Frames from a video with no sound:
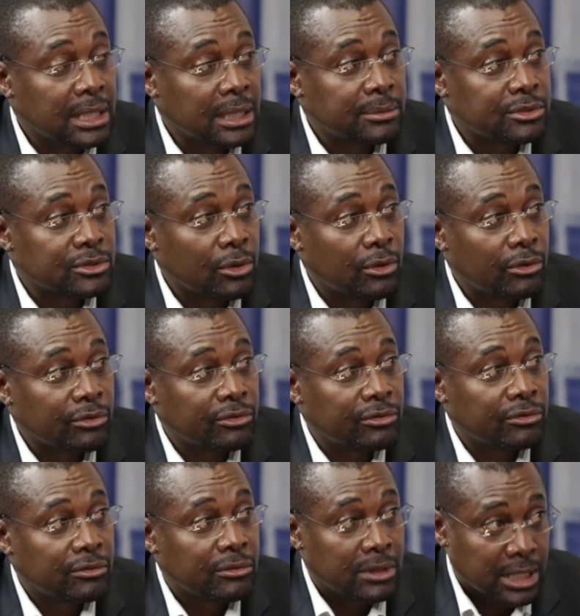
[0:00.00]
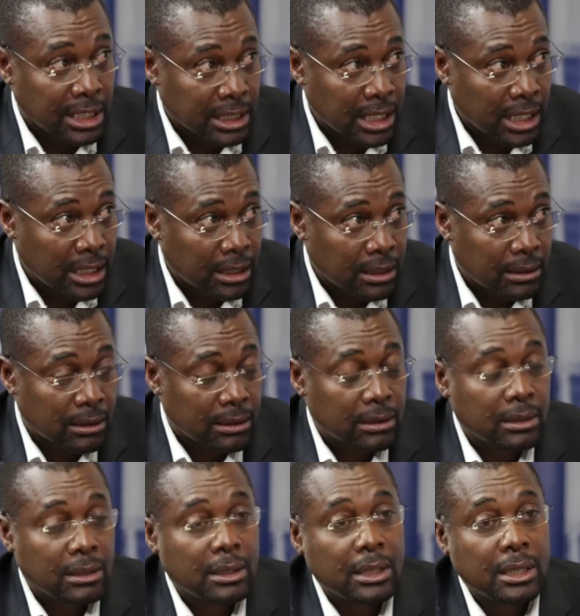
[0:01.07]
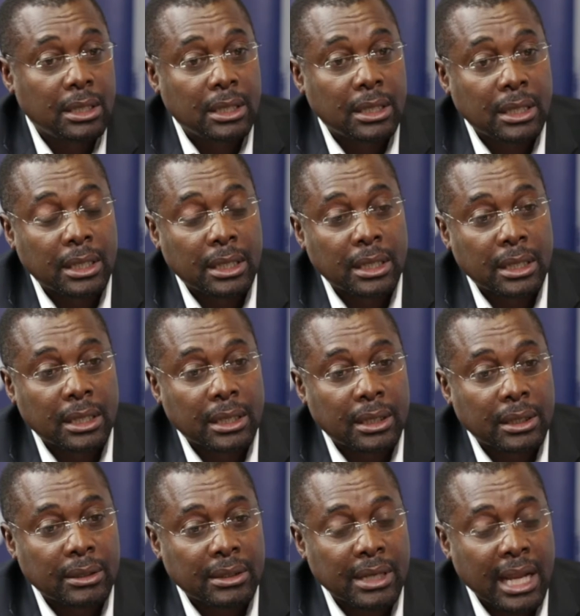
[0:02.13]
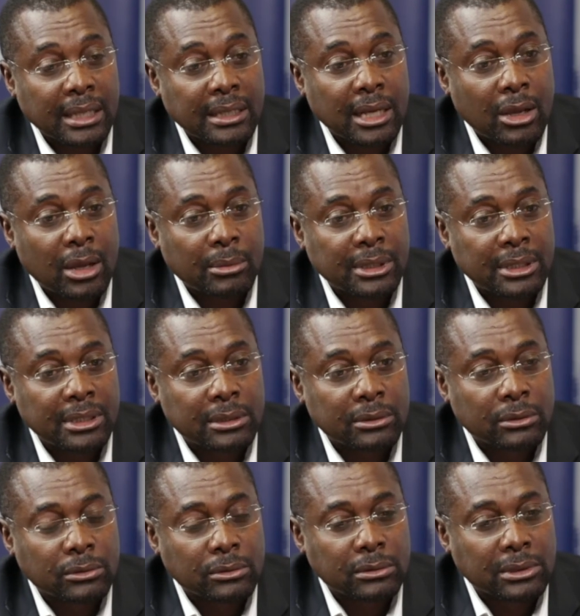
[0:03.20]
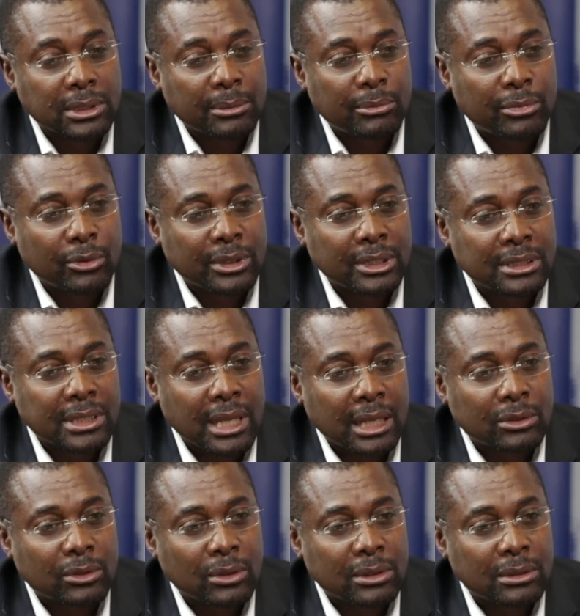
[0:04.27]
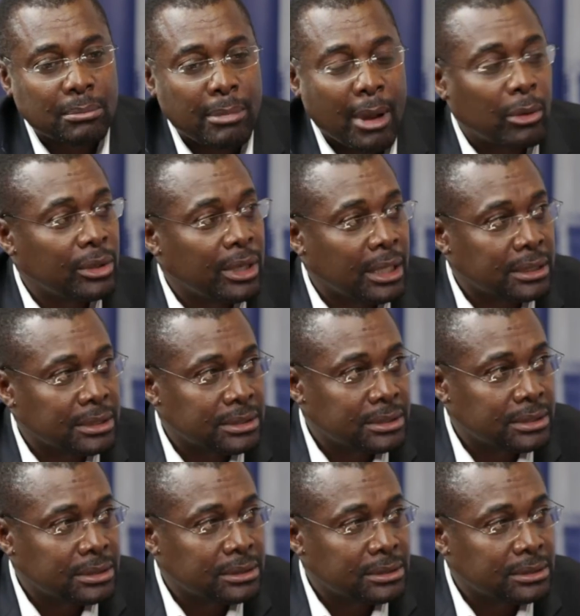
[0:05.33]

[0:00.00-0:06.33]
terms of thinking. Right now I'm reading a book entitled Boundaries.